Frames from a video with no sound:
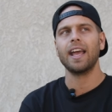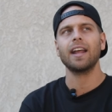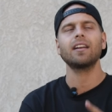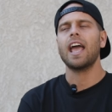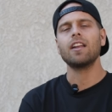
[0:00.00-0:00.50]

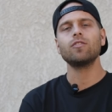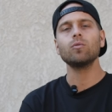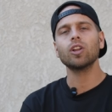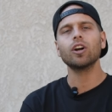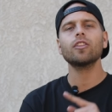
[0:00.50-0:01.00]
And, and if
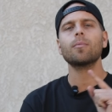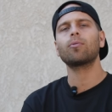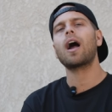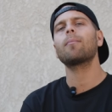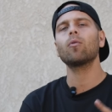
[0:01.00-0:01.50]
you learn the
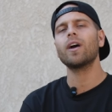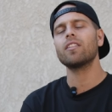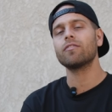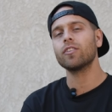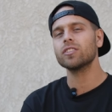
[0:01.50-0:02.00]
proper way
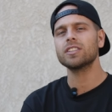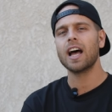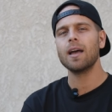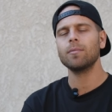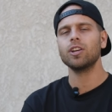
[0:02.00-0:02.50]
the first
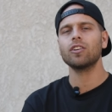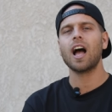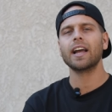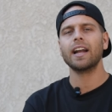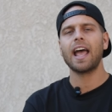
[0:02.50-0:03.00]
time, you're
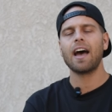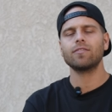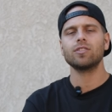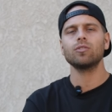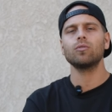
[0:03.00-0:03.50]
not gonna
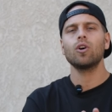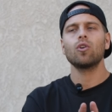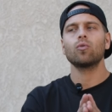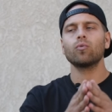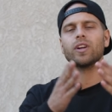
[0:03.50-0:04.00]
have to
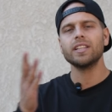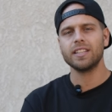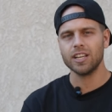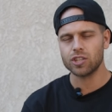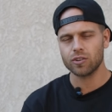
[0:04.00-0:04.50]

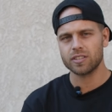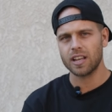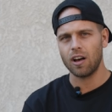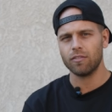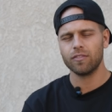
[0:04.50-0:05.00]
reteach
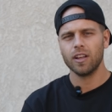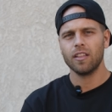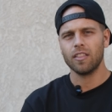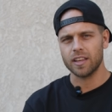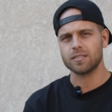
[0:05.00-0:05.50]
yourself
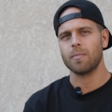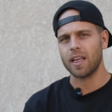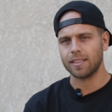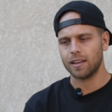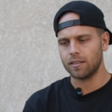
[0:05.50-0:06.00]
this
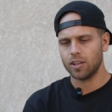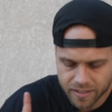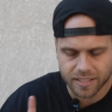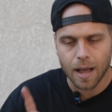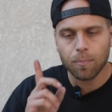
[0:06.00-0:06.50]
method.
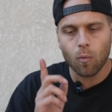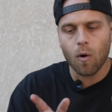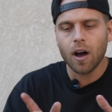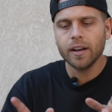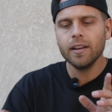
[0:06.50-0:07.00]
Step
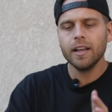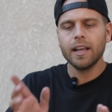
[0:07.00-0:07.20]
one